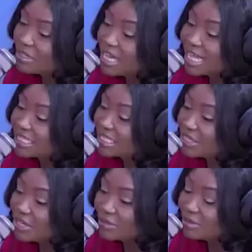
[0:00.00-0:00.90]
I'm not a
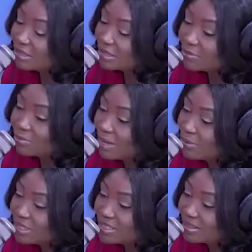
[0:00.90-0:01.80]
counselor, my
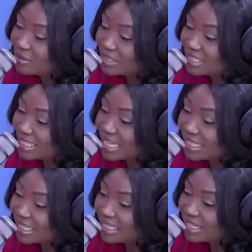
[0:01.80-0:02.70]
word is not
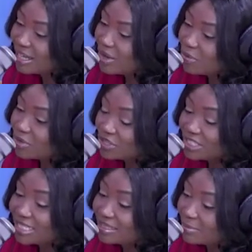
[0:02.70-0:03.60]
exactly what you
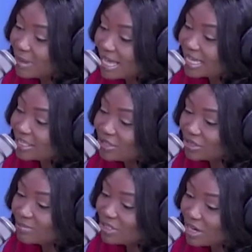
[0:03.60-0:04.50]
should take to the bank. It's
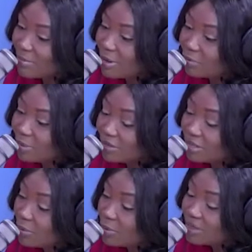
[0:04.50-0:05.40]
just me sharing my
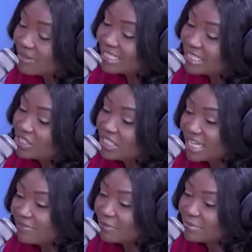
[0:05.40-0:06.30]
opinion, and whatever it is you
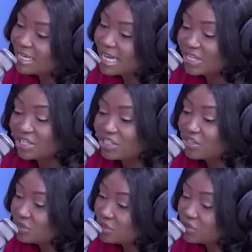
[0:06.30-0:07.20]
get from it, you
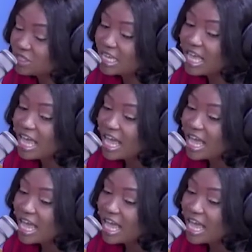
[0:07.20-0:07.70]
could just use it.